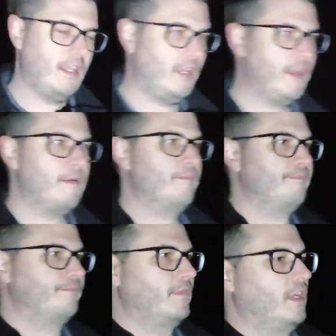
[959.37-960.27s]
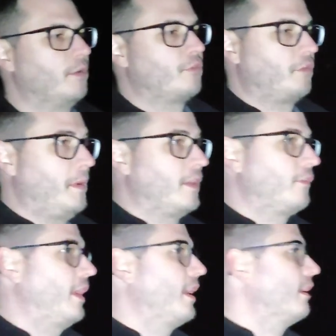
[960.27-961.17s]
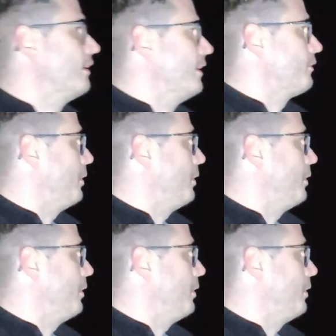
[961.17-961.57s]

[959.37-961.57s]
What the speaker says: I was just about to say at least